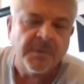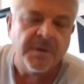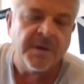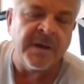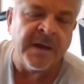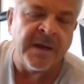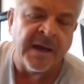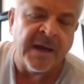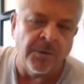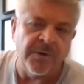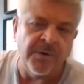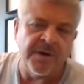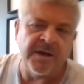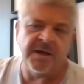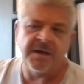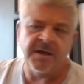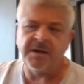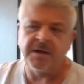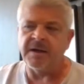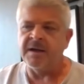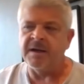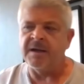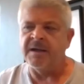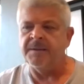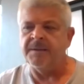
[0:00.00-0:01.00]
Yeah,
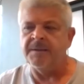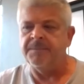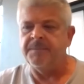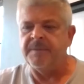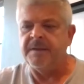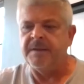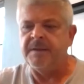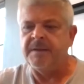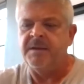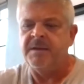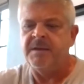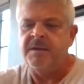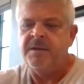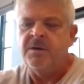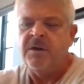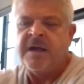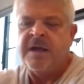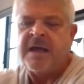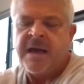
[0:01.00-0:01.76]
we, you know,